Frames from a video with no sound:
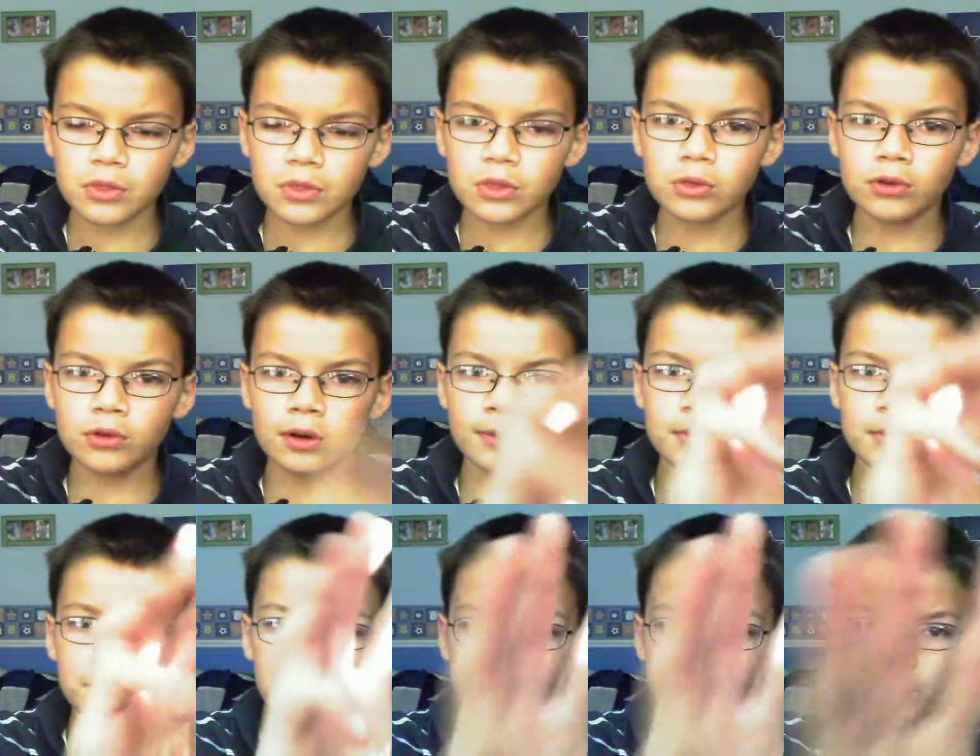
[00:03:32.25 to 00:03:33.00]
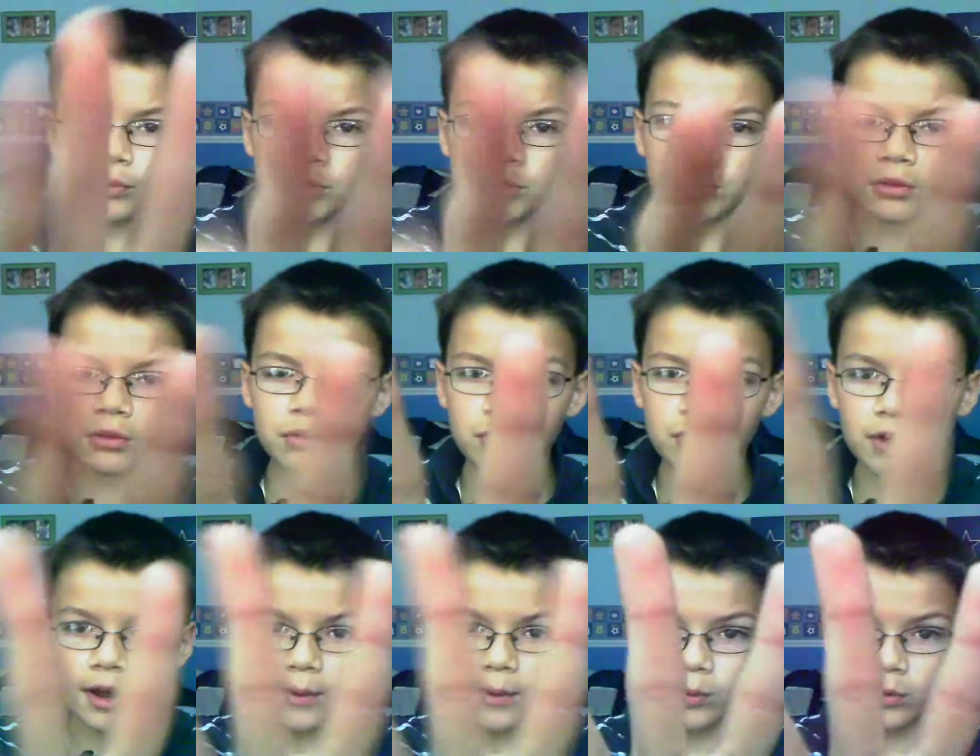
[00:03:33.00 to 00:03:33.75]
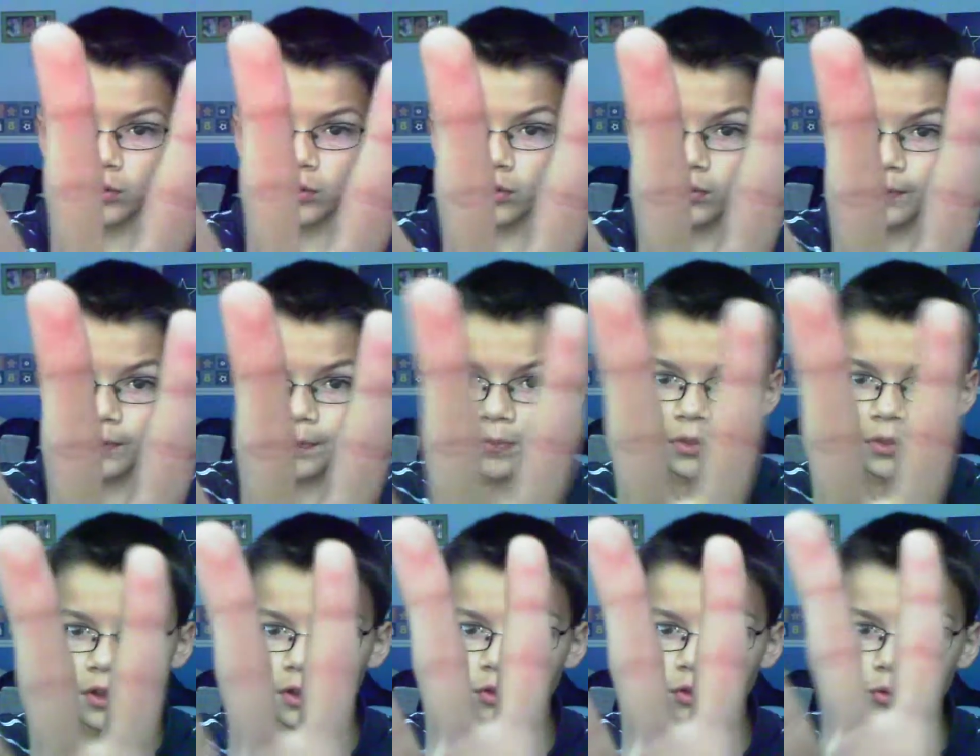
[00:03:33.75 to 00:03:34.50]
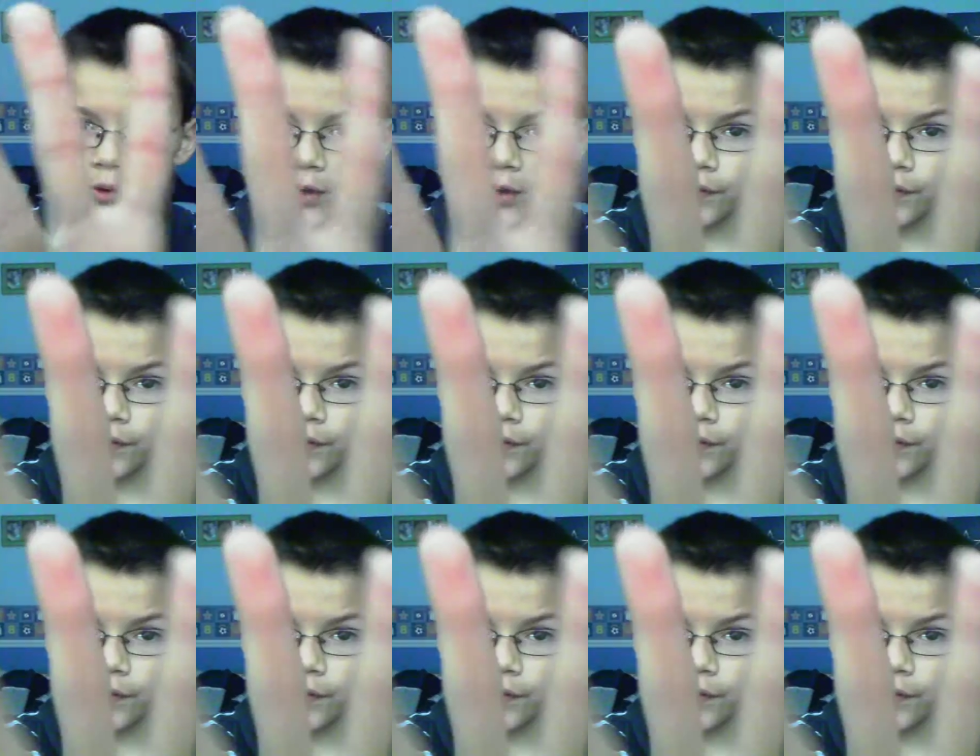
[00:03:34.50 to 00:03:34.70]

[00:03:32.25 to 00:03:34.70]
So I'll be three subscribers, three